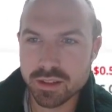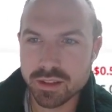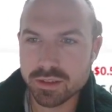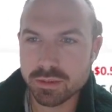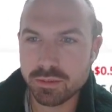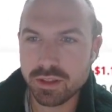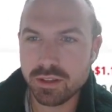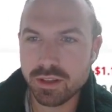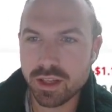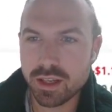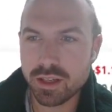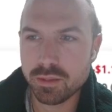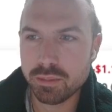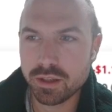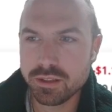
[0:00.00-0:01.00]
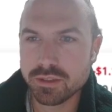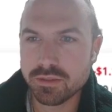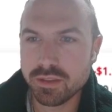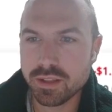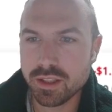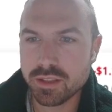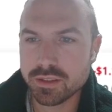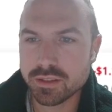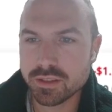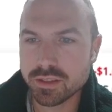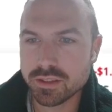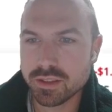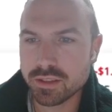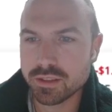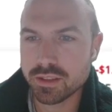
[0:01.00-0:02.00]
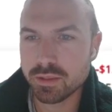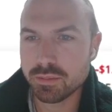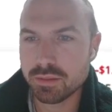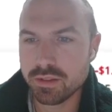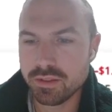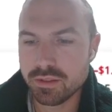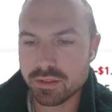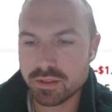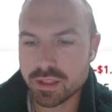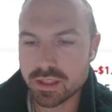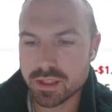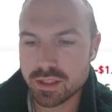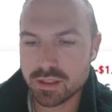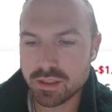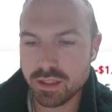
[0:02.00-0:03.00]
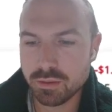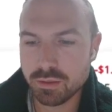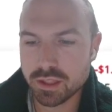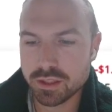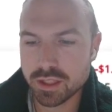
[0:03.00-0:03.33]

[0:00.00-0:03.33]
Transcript: is someone added a bunch of these as an example. They went to